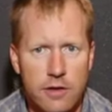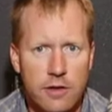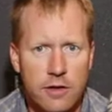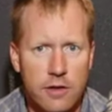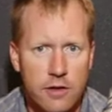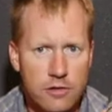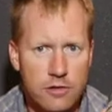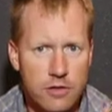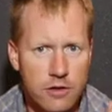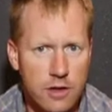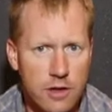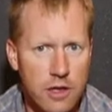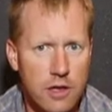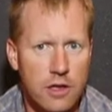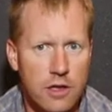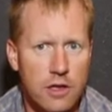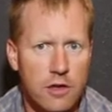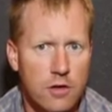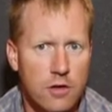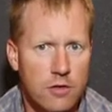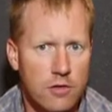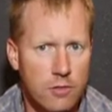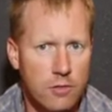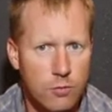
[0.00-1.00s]
unless you're getting
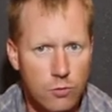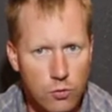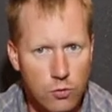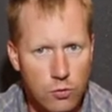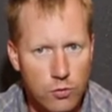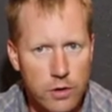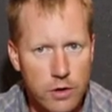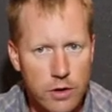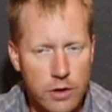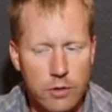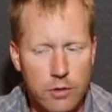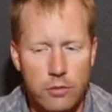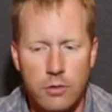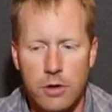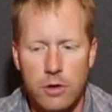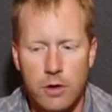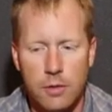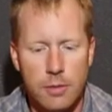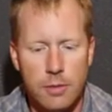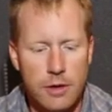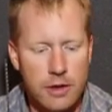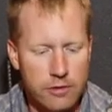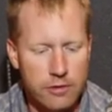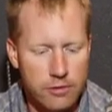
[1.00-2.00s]
into some really, really
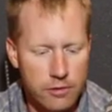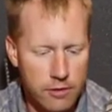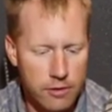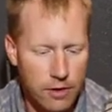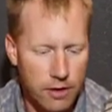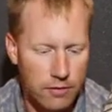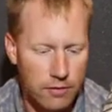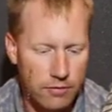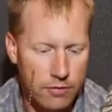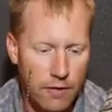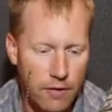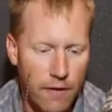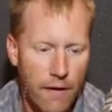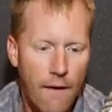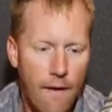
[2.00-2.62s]
big stuff.